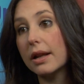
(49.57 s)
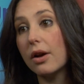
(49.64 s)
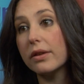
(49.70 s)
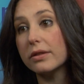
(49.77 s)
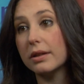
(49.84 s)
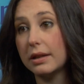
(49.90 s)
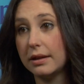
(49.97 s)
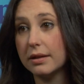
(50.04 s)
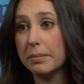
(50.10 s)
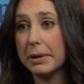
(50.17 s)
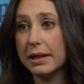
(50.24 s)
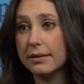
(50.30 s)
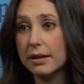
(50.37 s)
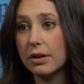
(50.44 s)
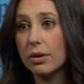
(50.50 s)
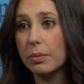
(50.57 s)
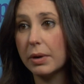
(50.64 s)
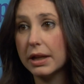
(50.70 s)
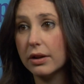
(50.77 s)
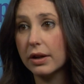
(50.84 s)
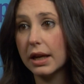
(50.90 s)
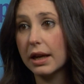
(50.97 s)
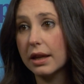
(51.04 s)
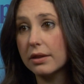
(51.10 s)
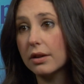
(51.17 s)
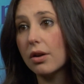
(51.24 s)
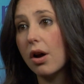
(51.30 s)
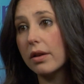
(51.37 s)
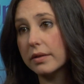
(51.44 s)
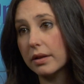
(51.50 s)
that also needs to be considered when looking at
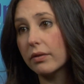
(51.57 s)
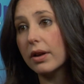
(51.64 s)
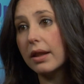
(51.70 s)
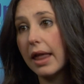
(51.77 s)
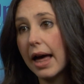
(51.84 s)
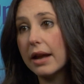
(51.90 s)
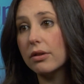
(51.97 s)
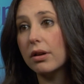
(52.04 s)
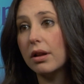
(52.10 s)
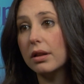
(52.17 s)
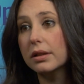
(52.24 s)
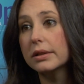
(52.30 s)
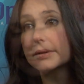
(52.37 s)
the cost of collateral.